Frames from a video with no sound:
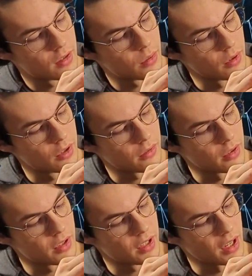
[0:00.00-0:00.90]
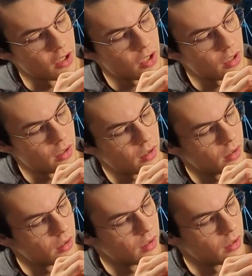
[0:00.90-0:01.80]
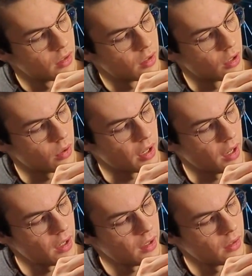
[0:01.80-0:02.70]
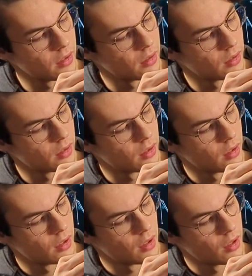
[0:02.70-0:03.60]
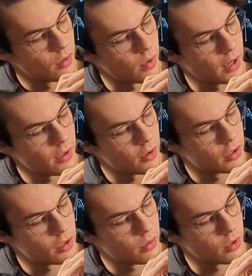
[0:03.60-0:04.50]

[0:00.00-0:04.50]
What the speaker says: to a different tension. Okay. Why are there two